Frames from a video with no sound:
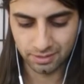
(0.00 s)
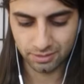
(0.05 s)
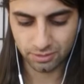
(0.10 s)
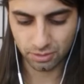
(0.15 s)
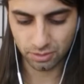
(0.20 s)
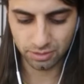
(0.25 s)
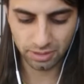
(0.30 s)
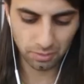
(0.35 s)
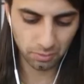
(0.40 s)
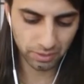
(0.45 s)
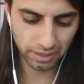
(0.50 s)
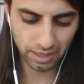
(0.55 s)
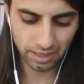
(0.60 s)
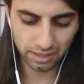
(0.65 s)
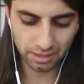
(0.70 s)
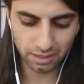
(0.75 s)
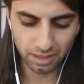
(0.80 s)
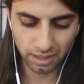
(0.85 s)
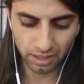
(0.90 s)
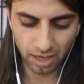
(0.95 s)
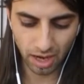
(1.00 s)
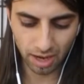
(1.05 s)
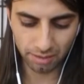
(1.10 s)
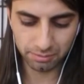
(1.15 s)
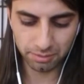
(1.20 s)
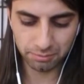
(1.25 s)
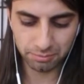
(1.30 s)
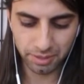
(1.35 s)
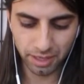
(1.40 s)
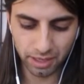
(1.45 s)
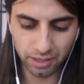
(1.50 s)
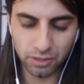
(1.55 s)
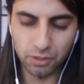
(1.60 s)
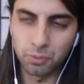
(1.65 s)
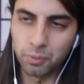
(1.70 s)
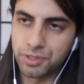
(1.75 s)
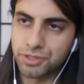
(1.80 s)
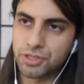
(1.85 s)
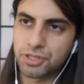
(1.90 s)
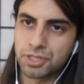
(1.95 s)
So then we got a, a Goblin
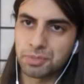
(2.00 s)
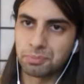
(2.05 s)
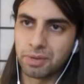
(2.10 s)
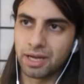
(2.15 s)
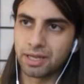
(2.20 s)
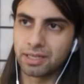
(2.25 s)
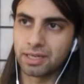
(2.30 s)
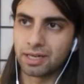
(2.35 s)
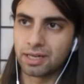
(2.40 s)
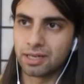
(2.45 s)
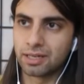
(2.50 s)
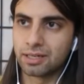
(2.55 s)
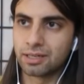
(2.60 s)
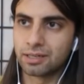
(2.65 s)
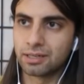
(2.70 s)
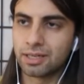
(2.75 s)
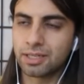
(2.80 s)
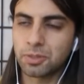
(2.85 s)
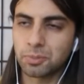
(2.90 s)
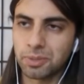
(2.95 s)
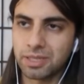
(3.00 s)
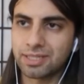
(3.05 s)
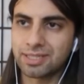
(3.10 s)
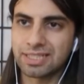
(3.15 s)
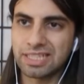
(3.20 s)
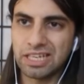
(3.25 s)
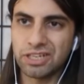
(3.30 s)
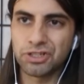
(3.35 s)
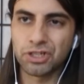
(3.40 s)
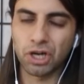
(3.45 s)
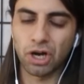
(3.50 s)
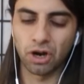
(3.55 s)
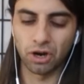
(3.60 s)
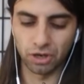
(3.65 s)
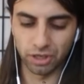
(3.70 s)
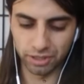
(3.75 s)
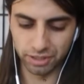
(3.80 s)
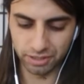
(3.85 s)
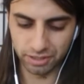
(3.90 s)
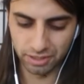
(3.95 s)
Barrel, which is my, uh, it's my siege
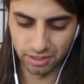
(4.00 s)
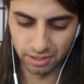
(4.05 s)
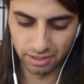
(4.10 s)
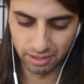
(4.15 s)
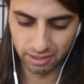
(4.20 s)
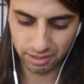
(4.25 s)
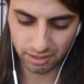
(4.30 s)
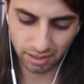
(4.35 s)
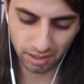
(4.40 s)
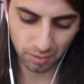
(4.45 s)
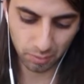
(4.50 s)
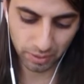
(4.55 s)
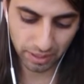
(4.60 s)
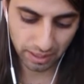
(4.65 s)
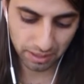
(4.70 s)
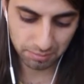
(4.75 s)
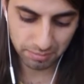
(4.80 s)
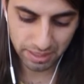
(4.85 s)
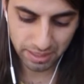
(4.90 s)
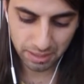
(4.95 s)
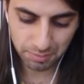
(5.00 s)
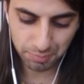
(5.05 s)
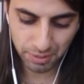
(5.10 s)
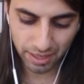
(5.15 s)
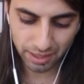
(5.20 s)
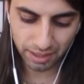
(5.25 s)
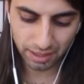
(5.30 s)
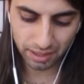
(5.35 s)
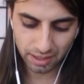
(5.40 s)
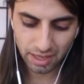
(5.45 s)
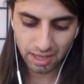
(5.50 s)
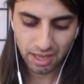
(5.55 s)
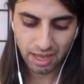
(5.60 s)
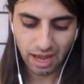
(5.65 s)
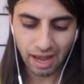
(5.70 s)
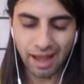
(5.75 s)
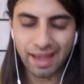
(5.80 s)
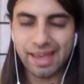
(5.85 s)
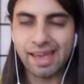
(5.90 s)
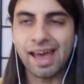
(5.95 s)
card. Uh, we got a Mini P E K A.
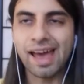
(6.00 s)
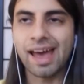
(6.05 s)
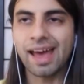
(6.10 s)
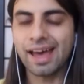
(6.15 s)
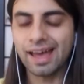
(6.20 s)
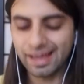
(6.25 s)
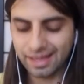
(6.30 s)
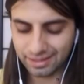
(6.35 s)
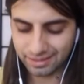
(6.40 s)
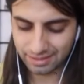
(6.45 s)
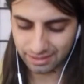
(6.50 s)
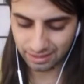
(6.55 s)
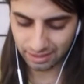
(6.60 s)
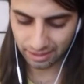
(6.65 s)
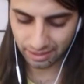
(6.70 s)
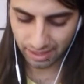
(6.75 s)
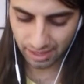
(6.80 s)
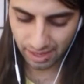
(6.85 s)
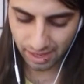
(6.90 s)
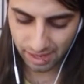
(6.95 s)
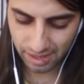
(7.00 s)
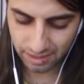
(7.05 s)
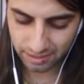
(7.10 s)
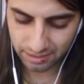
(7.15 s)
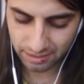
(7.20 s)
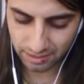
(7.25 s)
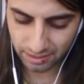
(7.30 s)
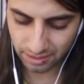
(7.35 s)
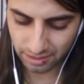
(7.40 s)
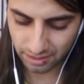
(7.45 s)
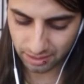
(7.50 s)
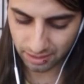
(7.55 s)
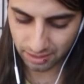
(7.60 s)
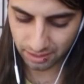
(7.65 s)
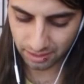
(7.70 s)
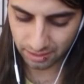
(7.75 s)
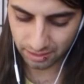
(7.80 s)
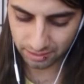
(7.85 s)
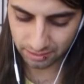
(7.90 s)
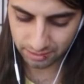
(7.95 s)
I had, I had
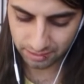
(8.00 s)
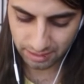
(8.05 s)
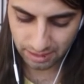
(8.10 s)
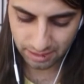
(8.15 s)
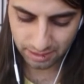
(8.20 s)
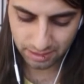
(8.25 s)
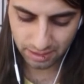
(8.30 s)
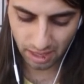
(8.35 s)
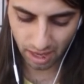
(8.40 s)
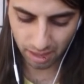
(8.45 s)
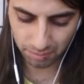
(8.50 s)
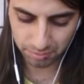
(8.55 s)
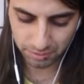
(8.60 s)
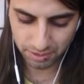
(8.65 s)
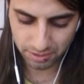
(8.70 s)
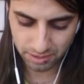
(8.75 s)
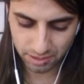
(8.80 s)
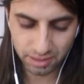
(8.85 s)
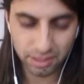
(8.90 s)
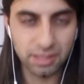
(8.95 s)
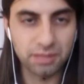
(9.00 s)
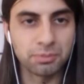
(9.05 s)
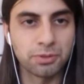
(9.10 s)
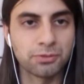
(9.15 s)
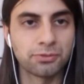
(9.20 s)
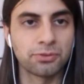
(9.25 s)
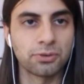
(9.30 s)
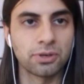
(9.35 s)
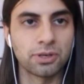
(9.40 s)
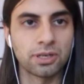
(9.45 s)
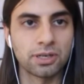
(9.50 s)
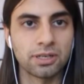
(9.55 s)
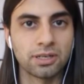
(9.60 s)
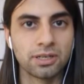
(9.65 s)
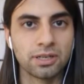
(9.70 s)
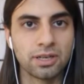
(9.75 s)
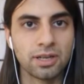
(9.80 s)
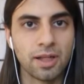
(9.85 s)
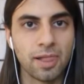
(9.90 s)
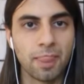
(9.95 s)
uh, these goblins in here before,
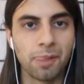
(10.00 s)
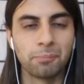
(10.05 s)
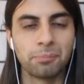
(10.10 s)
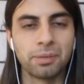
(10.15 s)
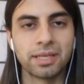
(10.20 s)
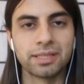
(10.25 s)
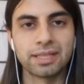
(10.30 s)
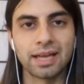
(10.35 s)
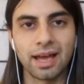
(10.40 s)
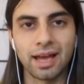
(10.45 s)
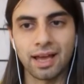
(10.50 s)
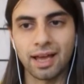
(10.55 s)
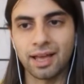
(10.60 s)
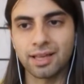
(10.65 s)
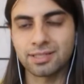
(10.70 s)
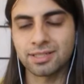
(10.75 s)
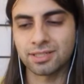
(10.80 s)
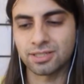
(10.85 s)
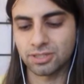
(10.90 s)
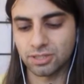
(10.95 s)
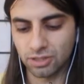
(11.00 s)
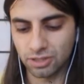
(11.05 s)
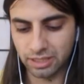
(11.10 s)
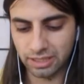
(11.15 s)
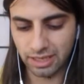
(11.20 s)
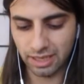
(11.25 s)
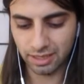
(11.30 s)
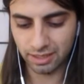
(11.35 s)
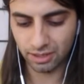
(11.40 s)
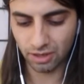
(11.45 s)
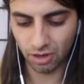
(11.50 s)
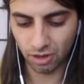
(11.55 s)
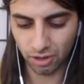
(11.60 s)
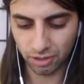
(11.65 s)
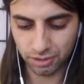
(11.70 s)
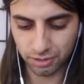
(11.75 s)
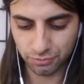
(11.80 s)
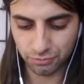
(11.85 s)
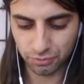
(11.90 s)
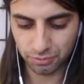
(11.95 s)
but as it started getting
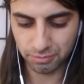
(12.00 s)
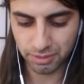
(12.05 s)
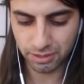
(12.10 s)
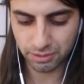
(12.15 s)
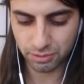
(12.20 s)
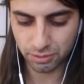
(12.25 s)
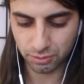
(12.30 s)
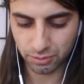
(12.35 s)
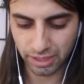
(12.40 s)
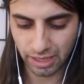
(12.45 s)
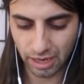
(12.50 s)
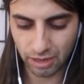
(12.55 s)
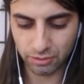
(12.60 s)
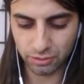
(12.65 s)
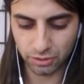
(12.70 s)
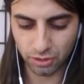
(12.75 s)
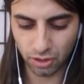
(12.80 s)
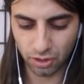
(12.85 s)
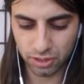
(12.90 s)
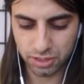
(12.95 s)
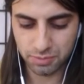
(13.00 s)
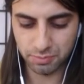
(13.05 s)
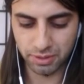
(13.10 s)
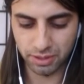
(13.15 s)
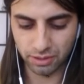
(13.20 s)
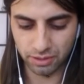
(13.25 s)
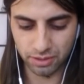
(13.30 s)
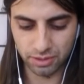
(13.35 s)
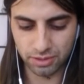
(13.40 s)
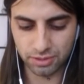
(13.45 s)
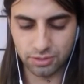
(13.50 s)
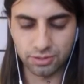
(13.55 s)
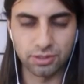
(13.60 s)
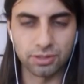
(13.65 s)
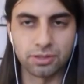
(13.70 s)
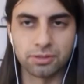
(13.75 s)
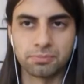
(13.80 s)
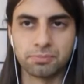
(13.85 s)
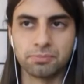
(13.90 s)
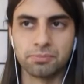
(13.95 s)
harder for me to counter cards because
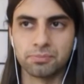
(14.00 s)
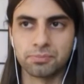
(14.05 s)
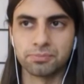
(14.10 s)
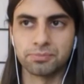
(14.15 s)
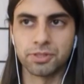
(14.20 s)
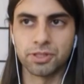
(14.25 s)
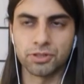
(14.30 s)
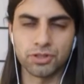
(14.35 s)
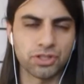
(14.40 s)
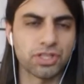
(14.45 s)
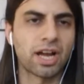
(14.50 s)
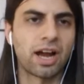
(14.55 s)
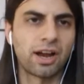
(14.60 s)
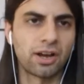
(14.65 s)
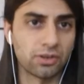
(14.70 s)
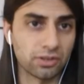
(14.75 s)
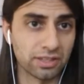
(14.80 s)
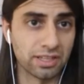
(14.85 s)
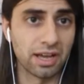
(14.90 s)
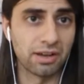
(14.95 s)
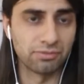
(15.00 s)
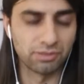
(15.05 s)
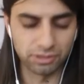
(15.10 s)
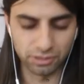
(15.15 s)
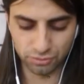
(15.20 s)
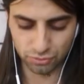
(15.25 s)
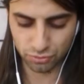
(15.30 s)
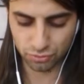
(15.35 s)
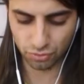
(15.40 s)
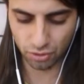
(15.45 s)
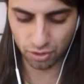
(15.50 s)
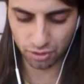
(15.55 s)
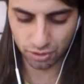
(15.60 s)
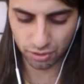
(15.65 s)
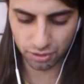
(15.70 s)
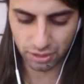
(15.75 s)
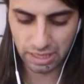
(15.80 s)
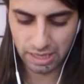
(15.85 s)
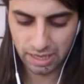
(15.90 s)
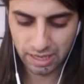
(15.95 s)
they're, they're just higher level and
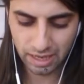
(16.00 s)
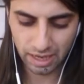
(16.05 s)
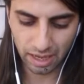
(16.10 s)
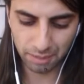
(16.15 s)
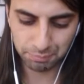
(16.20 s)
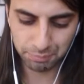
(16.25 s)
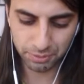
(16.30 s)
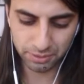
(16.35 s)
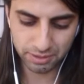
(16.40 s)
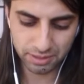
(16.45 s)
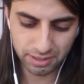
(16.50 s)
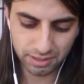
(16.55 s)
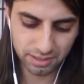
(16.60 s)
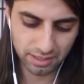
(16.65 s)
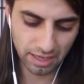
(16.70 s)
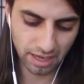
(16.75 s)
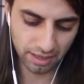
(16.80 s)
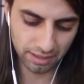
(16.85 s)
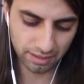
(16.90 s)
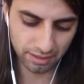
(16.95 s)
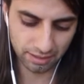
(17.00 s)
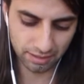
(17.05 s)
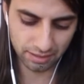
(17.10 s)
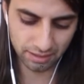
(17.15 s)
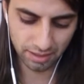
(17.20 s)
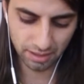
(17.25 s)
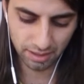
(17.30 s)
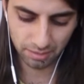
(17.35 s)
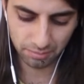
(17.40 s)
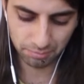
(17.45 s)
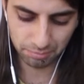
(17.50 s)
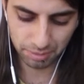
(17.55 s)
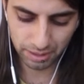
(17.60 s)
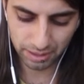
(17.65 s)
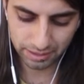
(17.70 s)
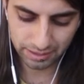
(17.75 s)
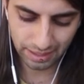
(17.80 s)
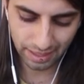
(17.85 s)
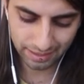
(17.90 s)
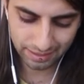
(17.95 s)
stronger, I put this guy in.
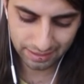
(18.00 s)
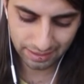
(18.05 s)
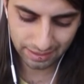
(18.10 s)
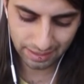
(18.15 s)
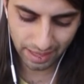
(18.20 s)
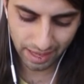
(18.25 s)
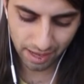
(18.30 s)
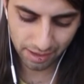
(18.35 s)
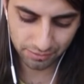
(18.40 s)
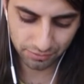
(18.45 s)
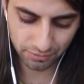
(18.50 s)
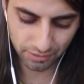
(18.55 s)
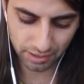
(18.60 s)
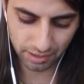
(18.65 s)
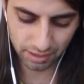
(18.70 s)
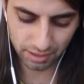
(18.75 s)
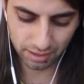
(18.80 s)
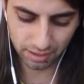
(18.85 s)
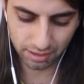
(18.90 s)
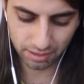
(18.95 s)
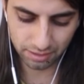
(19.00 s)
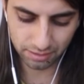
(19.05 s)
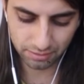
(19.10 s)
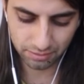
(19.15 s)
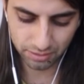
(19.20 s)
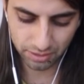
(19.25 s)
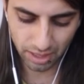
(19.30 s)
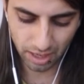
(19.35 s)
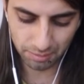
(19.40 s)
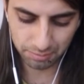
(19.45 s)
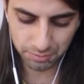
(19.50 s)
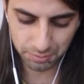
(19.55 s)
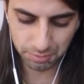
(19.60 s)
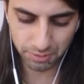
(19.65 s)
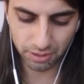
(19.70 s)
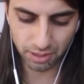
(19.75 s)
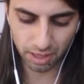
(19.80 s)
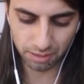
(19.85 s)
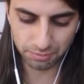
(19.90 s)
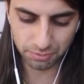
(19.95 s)
But I did have uh, goblin,
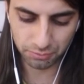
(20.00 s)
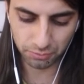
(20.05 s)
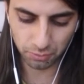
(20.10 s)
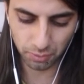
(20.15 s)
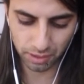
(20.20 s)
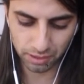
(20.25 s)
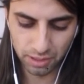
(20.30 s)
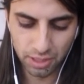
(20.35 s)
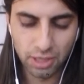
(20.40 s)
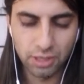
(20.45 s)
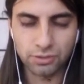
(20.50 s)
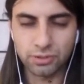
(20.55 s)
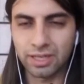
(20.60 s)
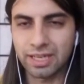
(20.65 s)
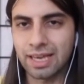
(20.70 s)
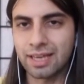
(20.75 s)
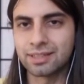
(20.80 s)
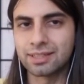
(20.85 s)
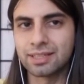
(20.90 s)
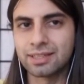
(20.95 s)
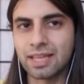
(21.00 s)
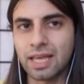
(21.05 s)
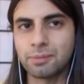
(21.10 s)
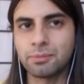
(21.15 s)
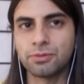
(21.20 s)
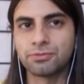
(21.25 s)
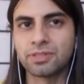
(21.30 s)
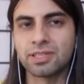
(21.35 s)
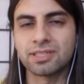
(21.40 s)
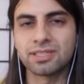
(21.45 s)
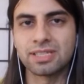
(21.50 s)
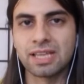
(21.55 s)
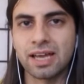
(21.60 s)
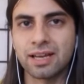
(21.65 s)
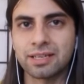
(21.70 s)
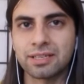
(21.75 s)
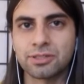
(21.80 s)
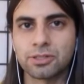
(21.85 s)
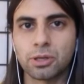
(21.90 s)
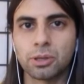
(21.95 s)
Spear Goblins for a while. So again, the name of this
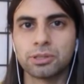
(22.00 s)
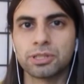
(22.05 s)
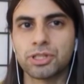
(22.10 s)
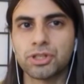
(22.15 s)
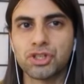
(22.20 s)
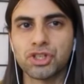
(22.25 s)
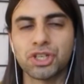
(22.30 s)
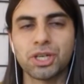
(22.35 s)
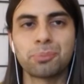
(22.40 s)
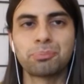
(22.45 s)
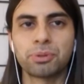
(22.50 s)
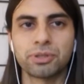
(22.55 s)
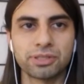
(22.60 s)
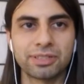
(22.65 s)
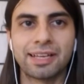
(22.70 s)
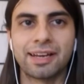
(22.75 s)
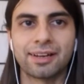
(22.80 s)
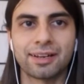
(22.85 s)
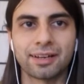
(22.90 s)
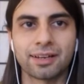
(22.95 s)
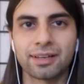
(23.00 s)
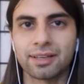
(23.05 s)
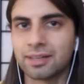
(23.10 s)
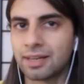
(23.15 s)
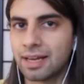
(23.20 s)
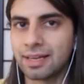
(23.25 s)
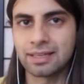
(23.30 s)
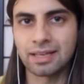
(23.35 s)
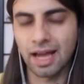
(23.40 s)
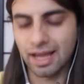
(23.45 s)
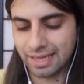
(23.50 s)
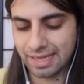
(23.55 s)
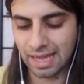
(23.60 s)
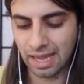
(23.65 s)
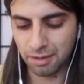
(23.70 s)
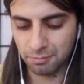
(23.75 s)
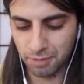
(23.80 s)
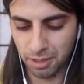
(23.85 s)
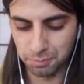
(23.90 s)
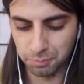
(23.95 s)
deck is called the Chipper deck, and I, I
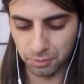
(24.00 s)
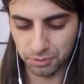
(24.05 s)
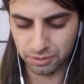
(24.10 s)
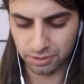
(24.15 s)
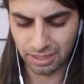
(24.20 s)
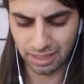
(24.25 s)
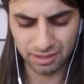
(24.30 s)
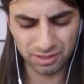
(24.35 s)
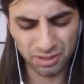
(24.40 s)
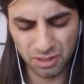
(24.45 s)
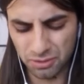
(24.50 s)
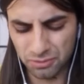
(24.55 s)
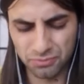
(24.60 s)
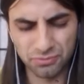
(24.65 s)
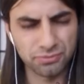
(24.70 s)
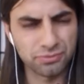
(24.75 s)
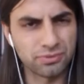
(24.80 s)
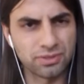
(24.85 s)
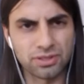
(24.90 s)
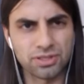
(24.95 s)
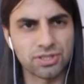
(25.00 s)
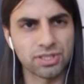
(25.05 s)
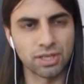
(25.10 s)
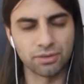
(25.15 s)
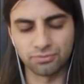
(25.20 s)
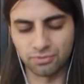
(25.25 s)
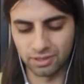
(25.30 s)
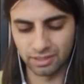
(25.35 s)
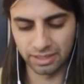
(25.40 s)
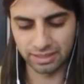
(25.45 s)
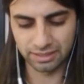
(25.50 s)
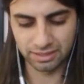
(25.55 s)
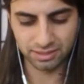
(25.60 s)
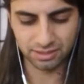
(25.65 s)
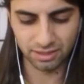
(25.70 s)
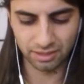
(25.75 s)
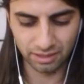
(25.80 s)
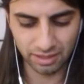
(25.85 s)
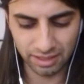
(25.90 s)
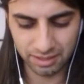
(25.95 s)
came up with it. I don't know if there's stuff like
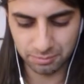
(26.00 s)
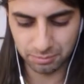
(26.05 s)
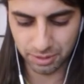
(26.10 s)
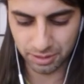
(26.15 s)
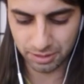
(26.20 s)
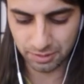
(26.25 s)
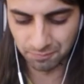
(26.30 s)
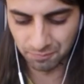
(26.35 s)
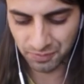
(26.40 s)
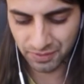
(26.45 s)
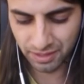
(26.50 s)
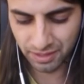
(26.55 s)
this online, but...